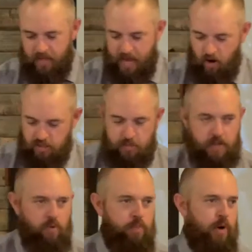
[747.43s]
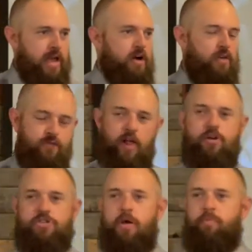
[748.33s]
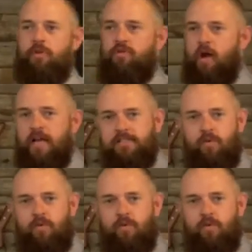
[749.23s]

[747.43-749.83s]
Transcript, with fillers: and ultimately will break our fellowship with Christ,